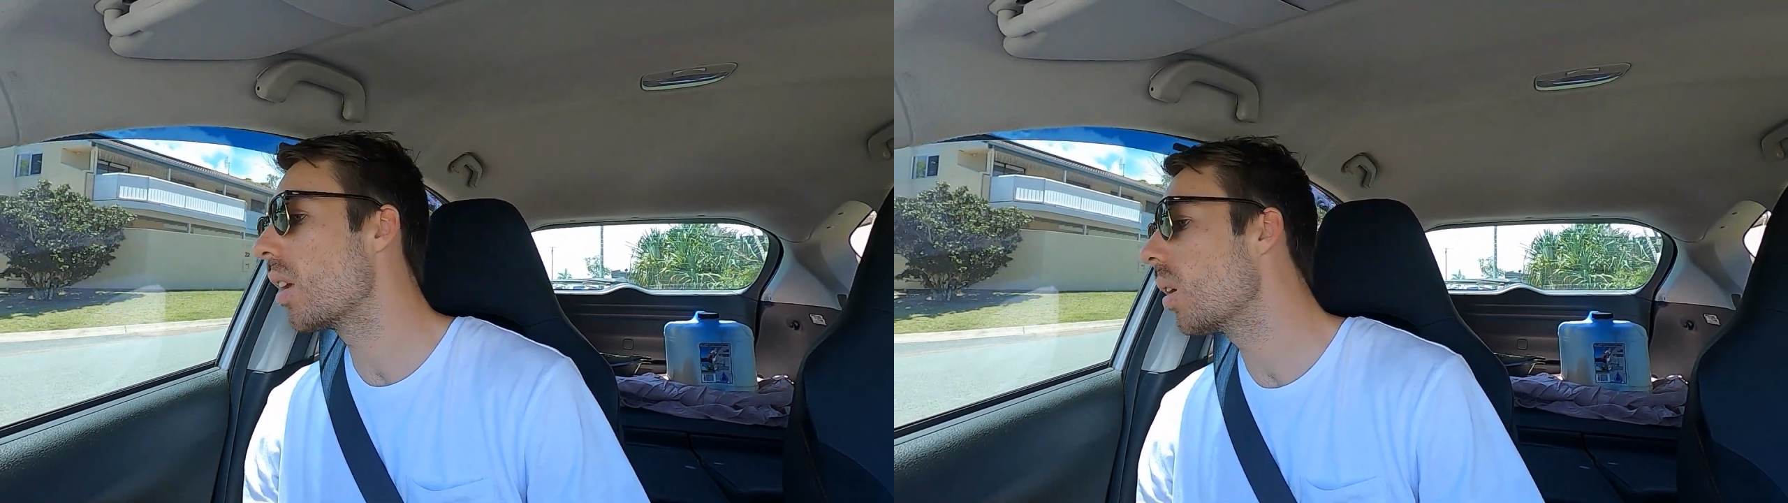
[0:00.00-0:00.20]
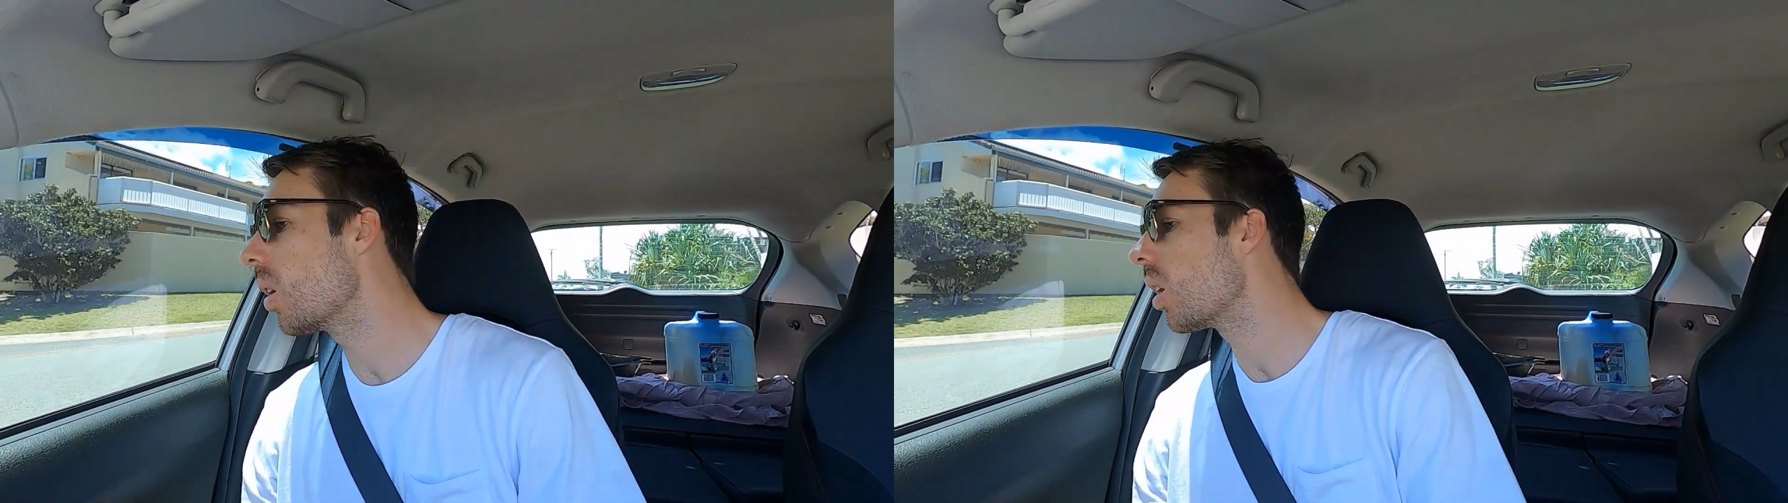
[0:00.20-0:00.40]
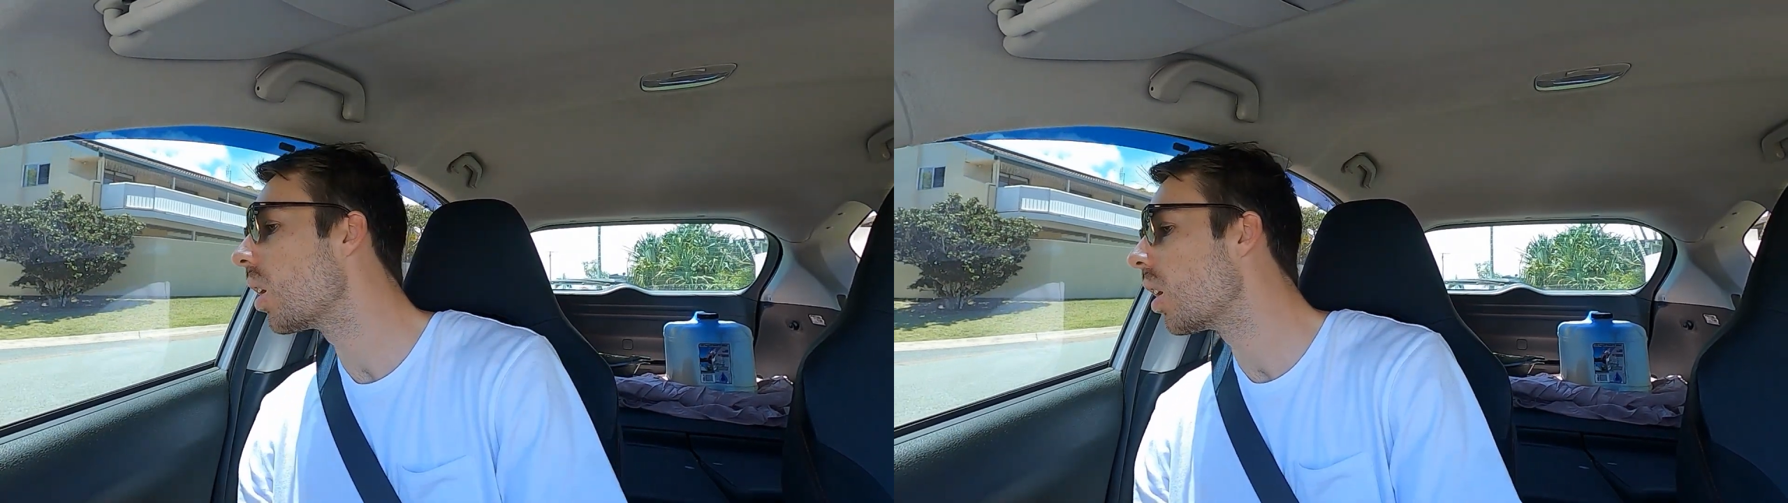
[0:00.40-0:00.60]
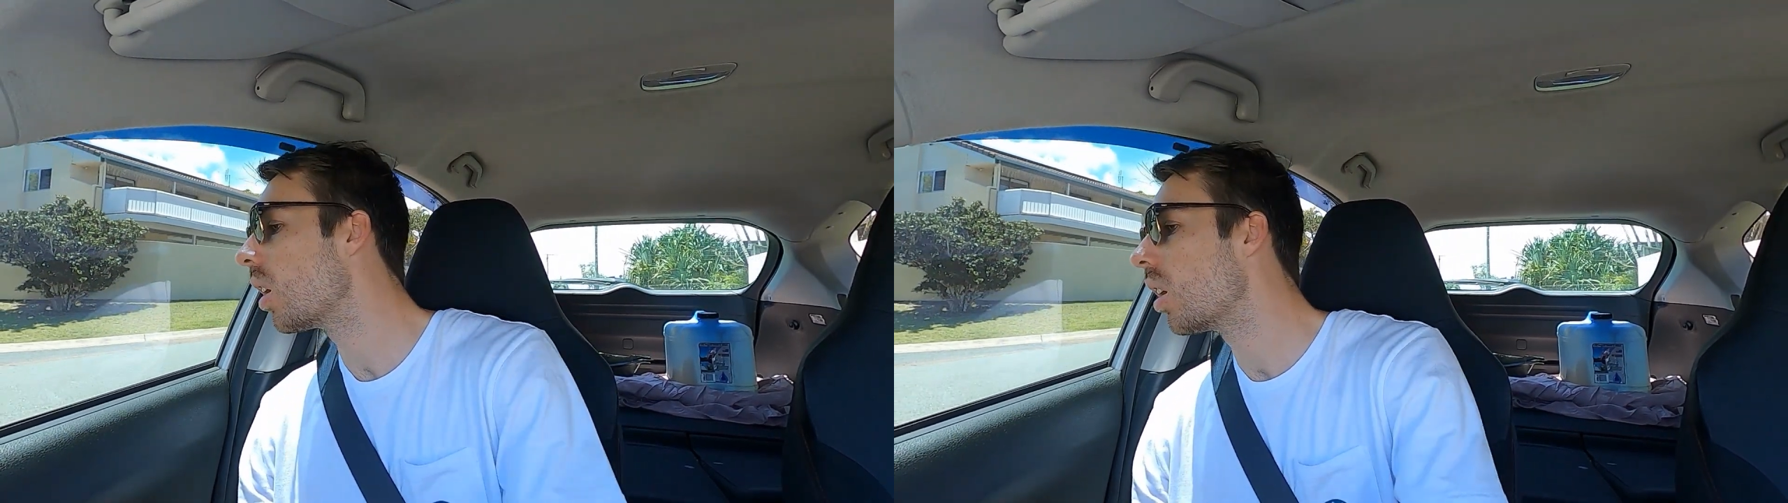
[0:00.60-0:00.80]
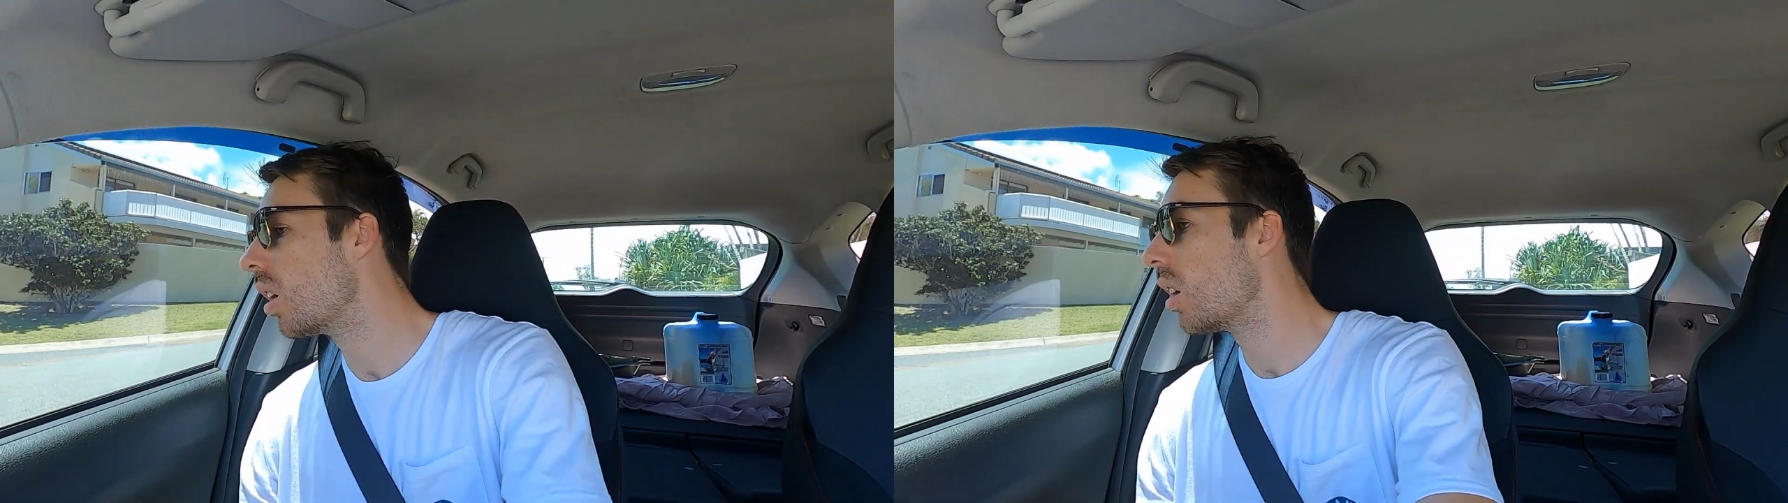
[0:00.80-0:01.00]
you
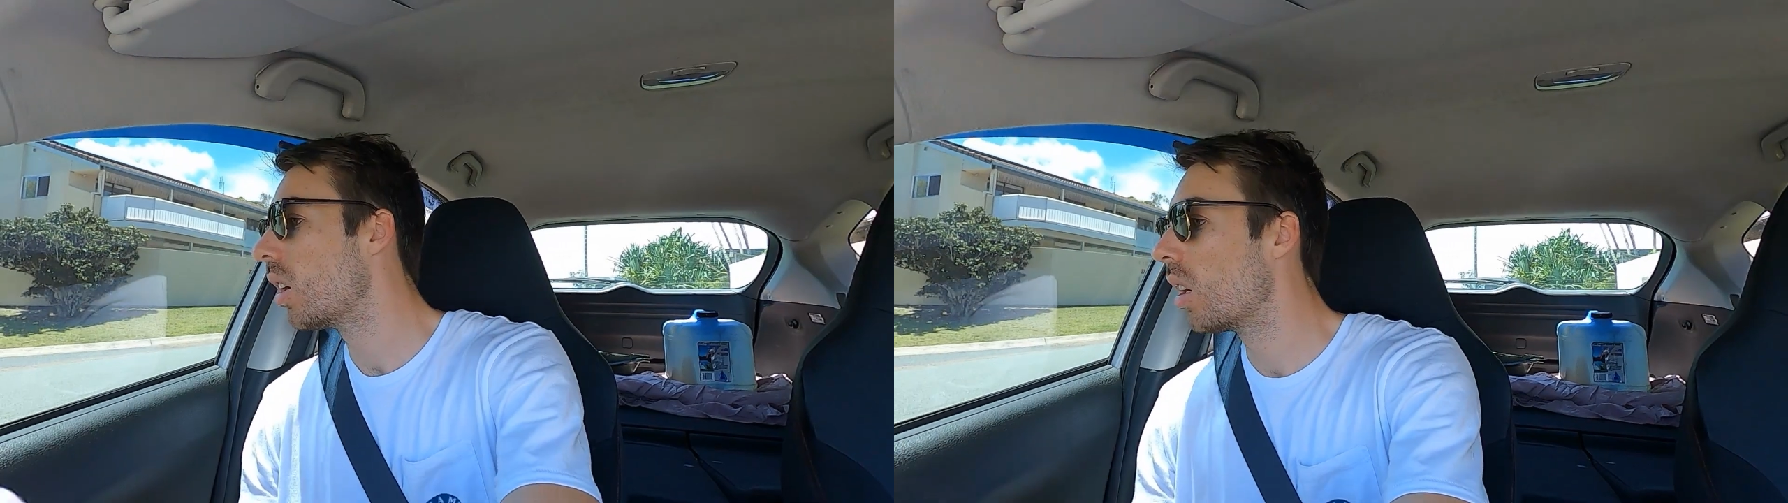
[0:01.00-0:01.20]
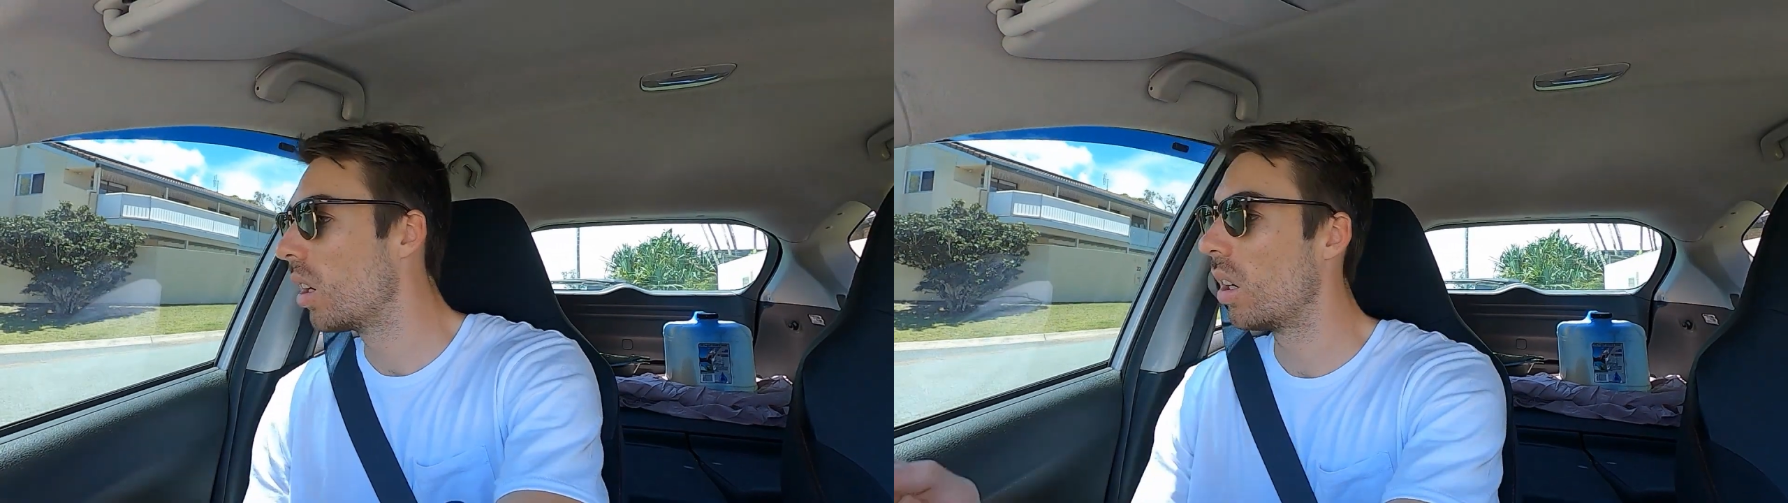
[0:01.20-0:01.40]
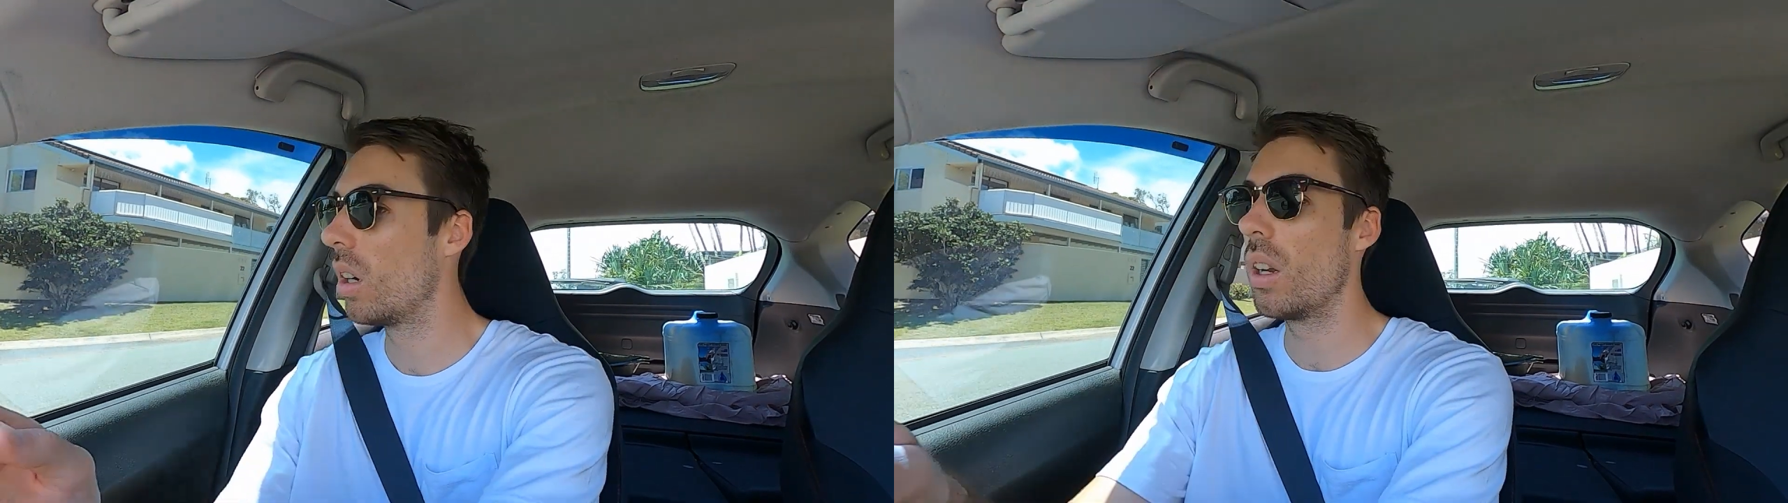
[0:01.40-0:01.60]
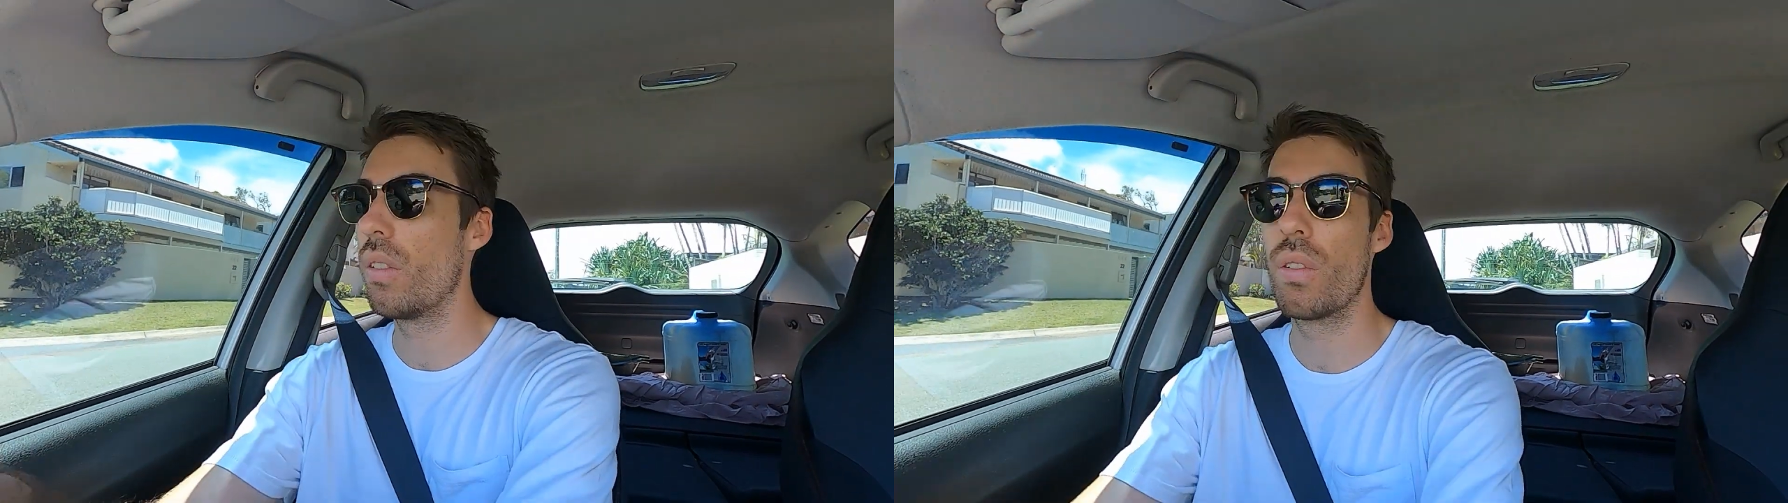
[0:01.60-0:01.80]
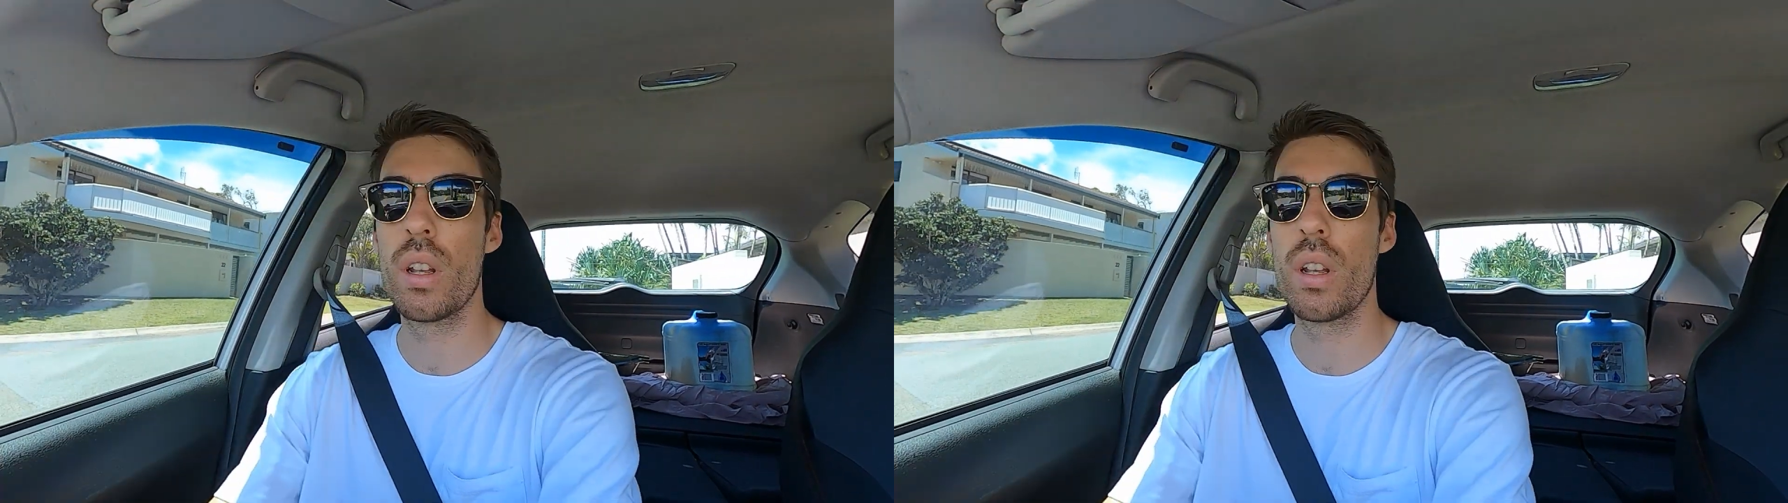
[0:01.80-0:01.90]
if